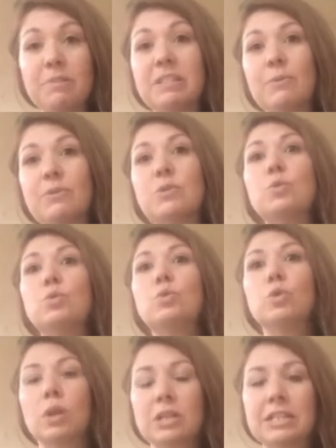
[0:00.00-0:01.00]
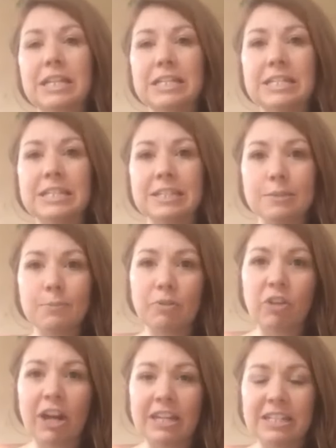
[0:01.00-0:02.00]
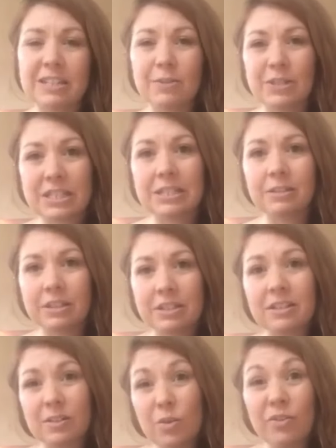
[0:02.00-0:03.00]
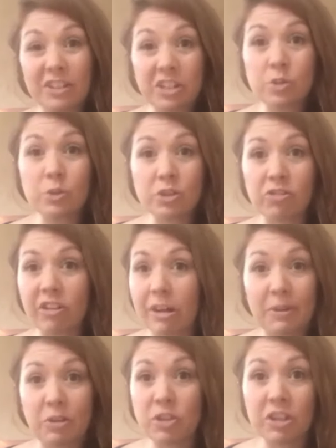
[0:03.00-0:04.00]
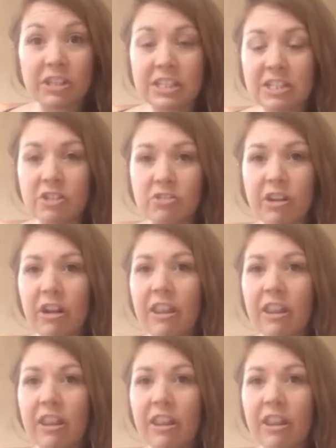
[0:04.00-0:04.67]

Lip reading: So it's all our statuses have been raised, so it's equivalent to a degree, but you don't need a degree.